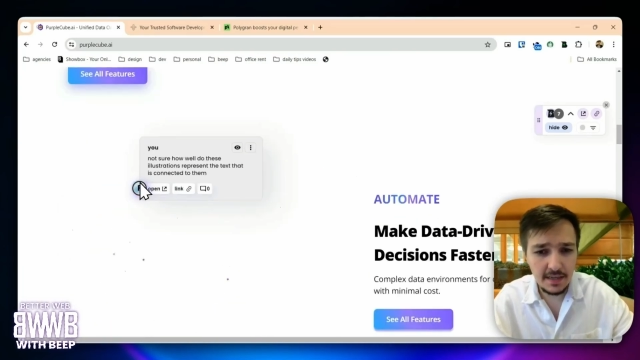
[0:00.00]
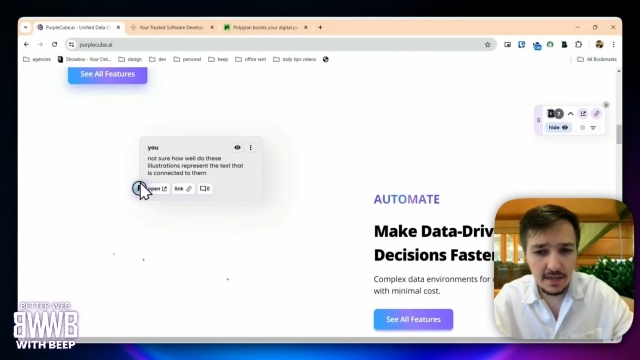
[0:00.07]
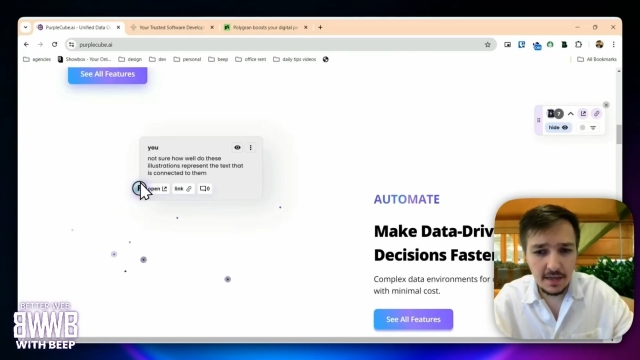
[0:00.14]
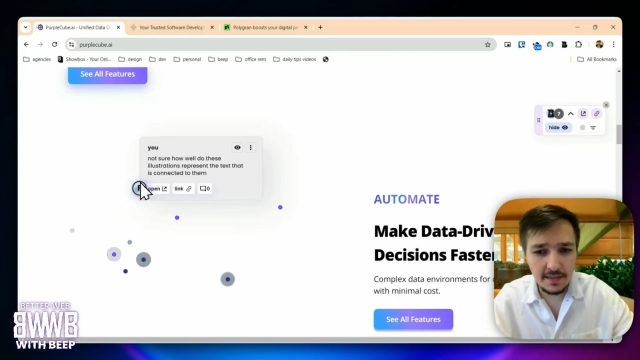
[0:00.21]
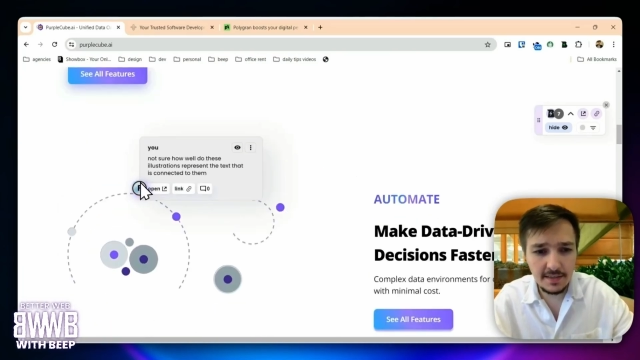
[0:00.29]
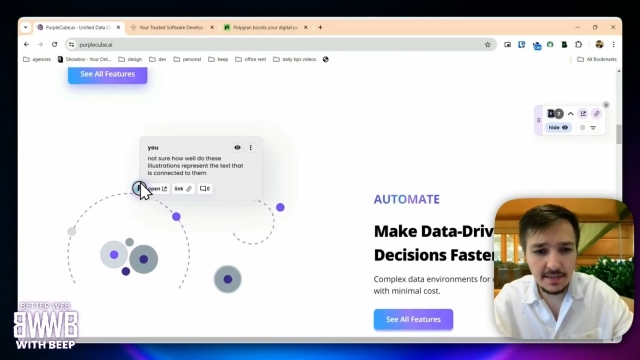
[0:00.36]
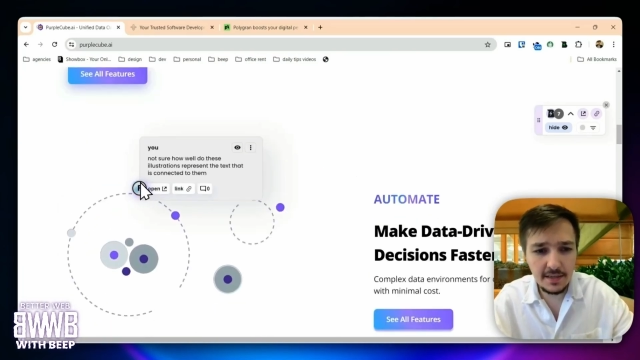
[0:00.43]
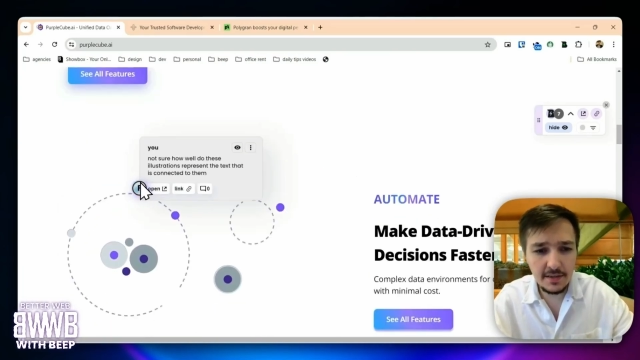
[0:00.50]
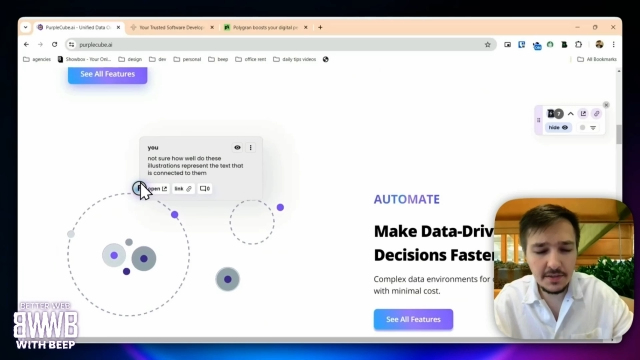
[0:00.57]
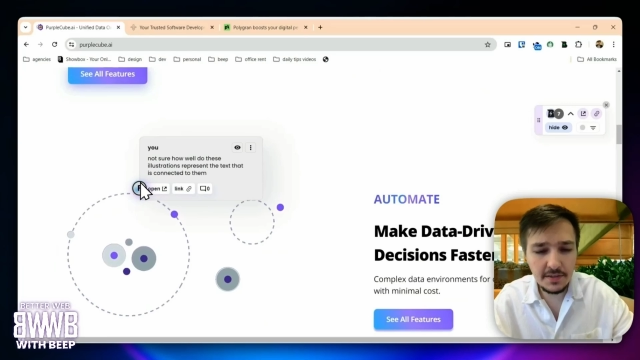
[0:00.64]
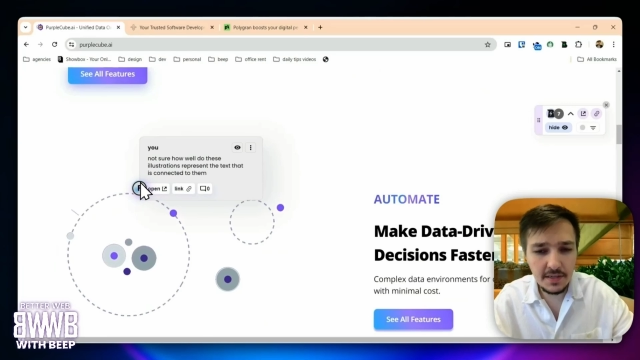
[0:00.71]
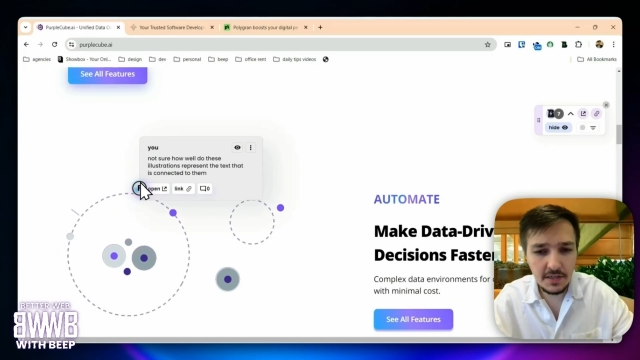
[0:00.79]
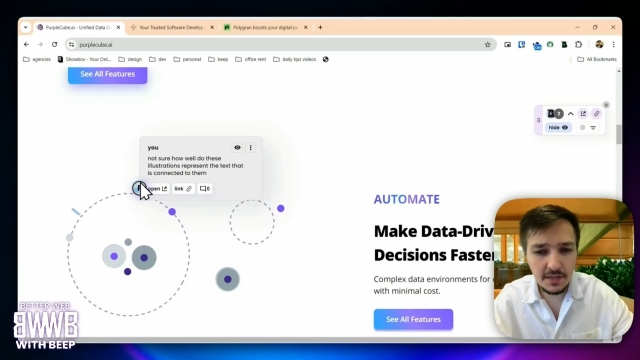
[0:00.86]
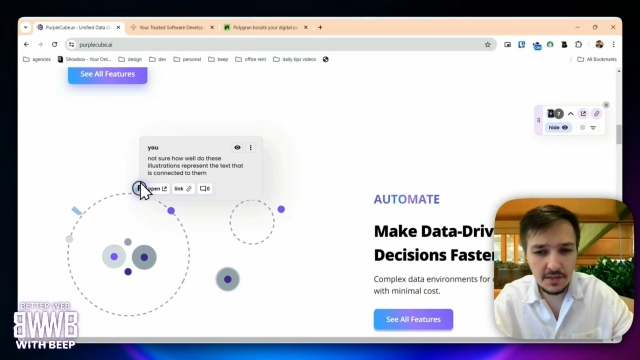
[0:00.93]
the
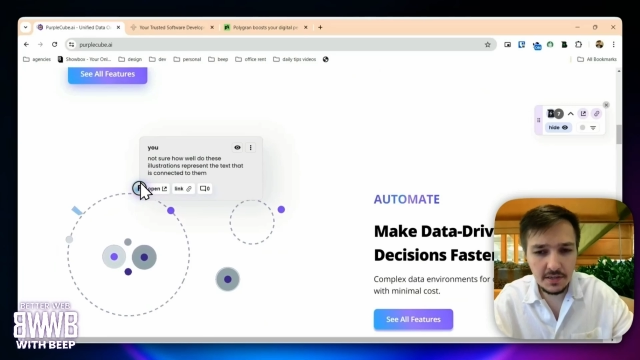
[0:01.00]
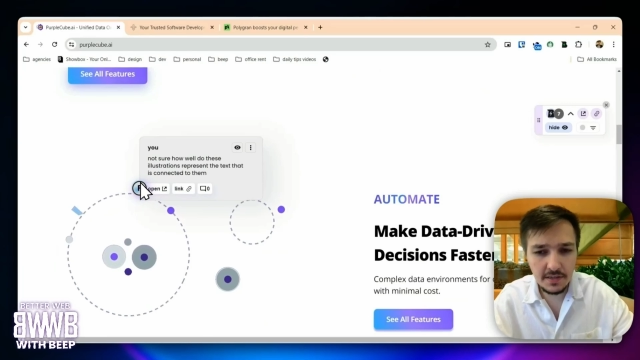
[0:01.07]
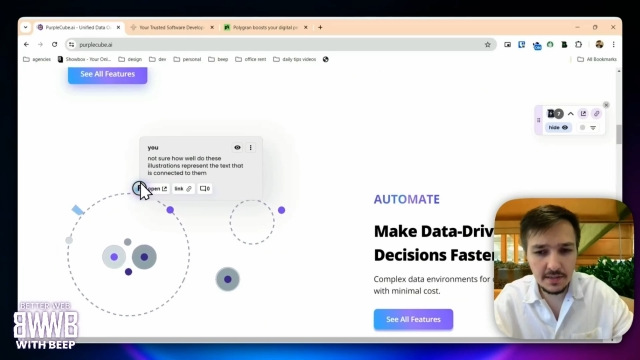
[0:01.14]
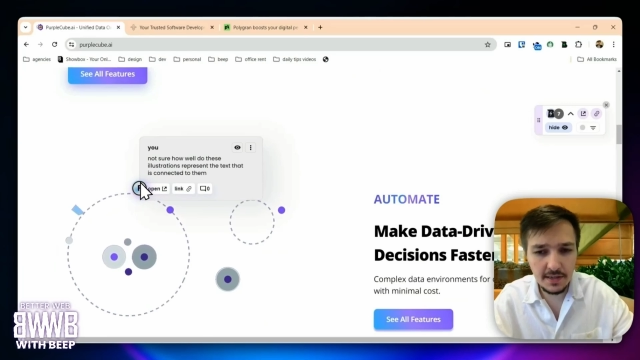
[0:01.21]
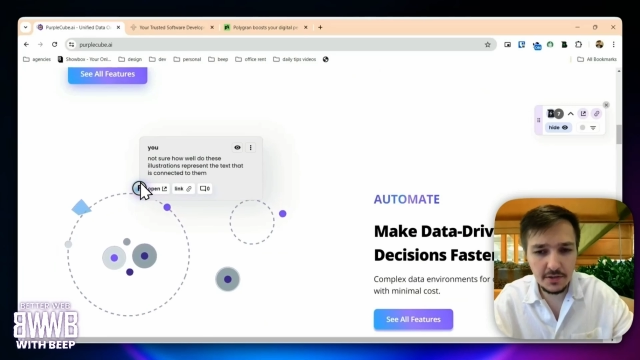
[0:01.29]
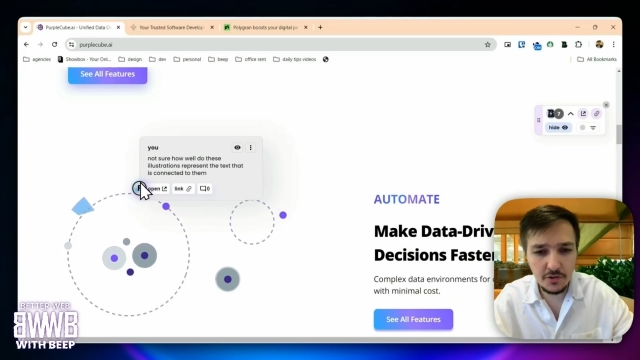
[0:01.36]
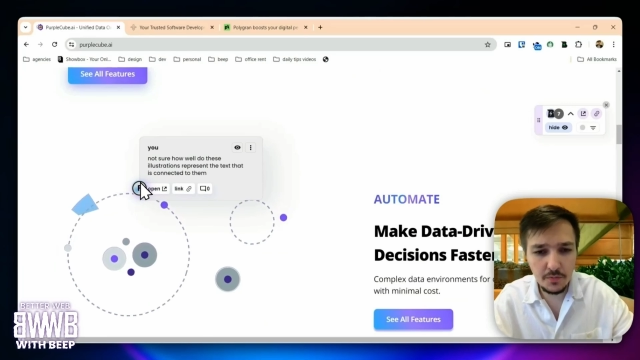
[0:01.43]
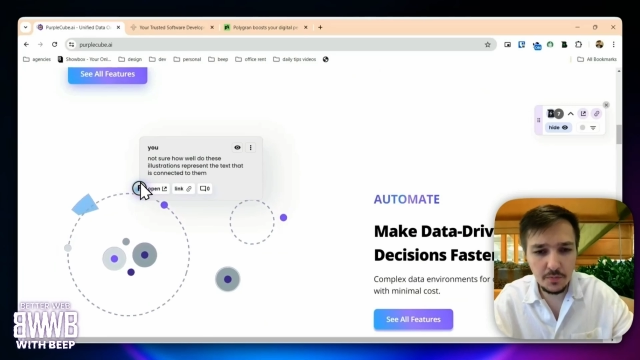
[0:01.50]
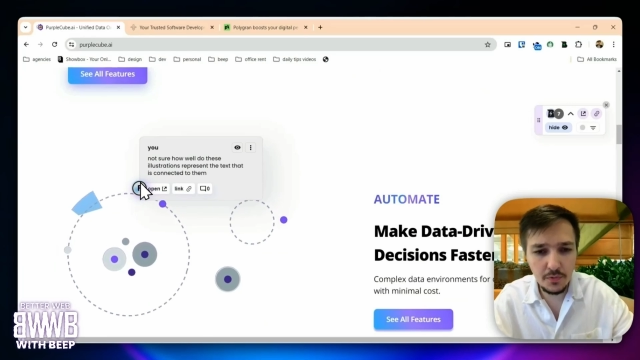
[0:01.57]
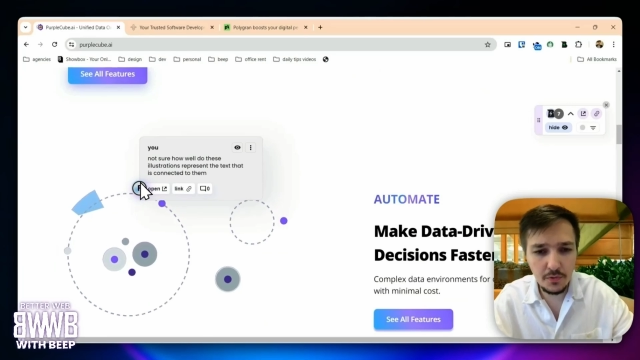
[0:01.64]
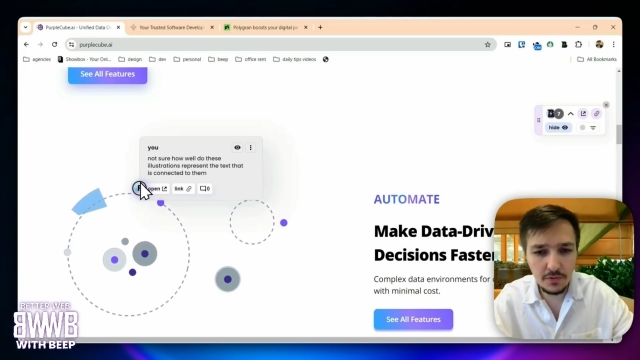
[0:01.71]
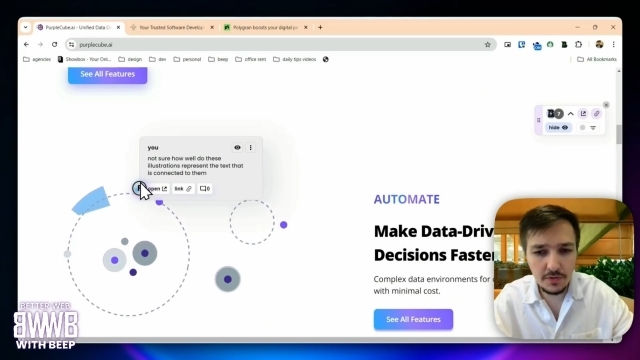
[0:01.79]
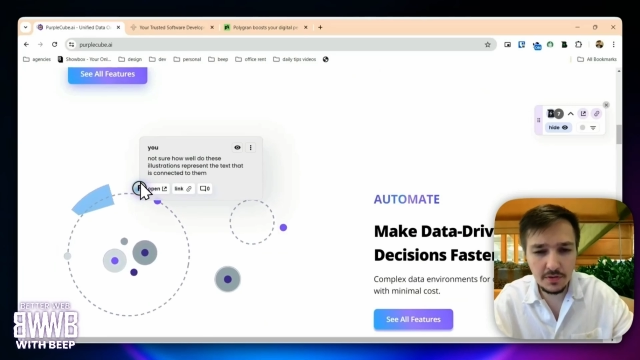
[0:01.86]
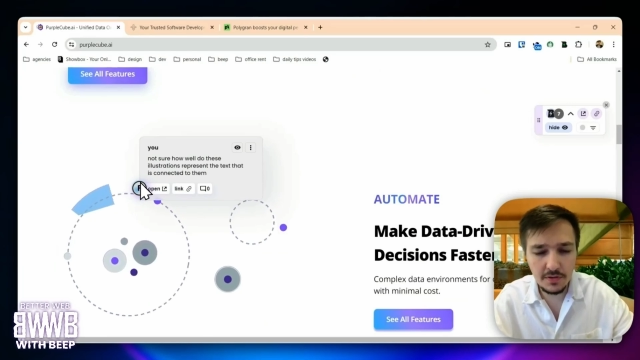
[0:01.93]
illustrations that you
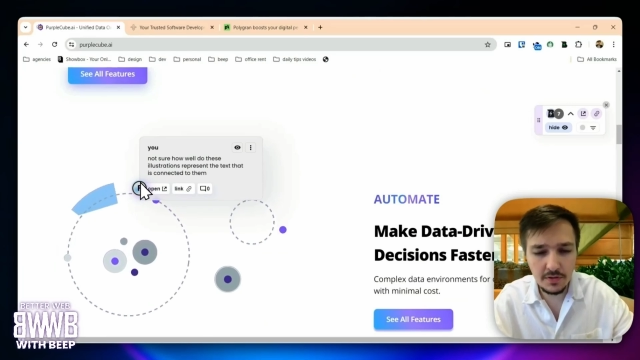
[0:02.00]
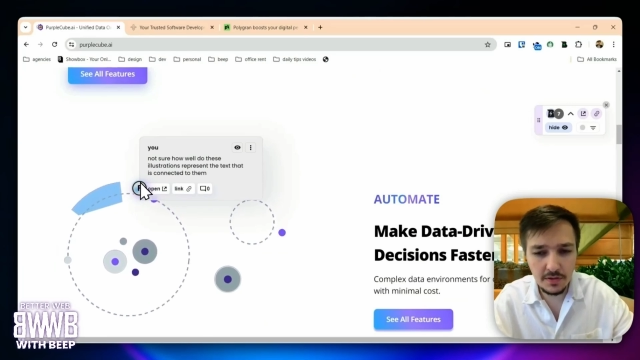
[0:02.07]
put